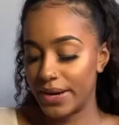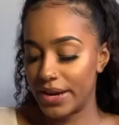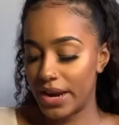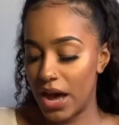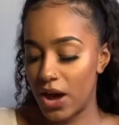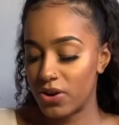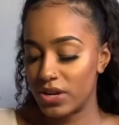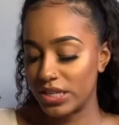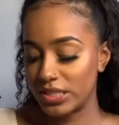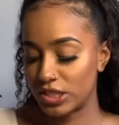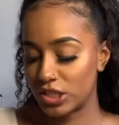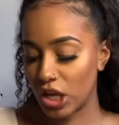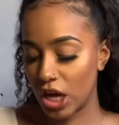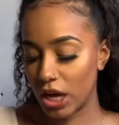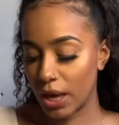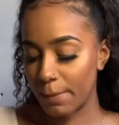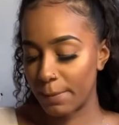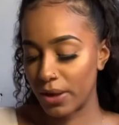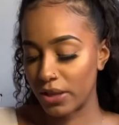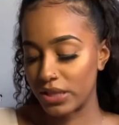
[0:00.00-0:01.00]
now let's
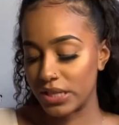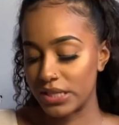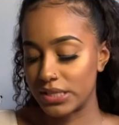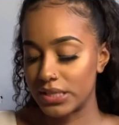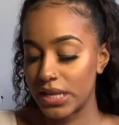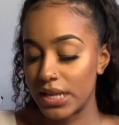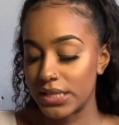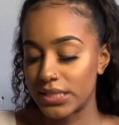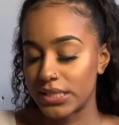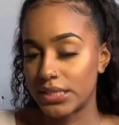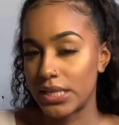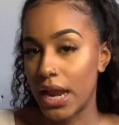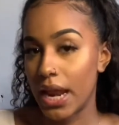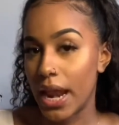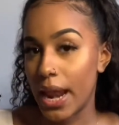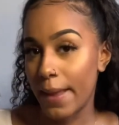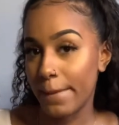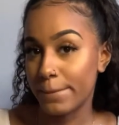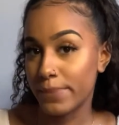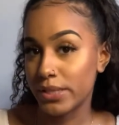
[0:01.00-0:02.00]
talk about these
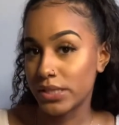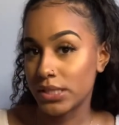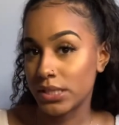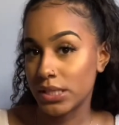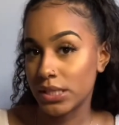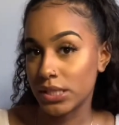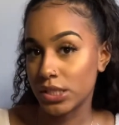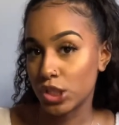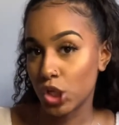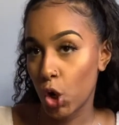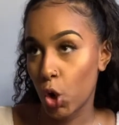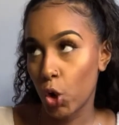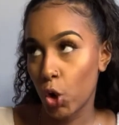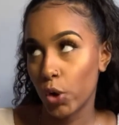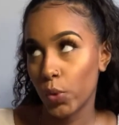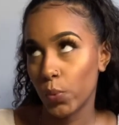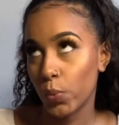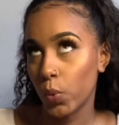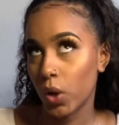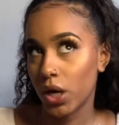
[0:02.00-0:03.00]
celebrities
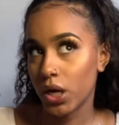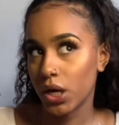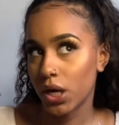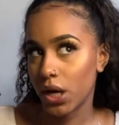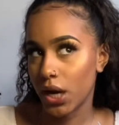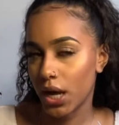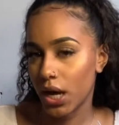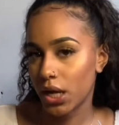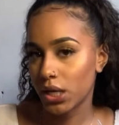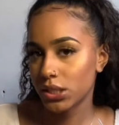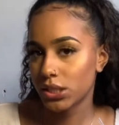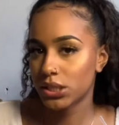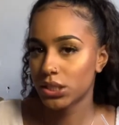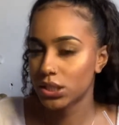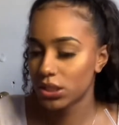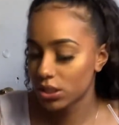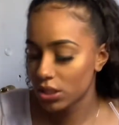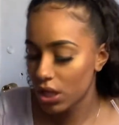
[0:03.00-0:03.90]
or whatnot.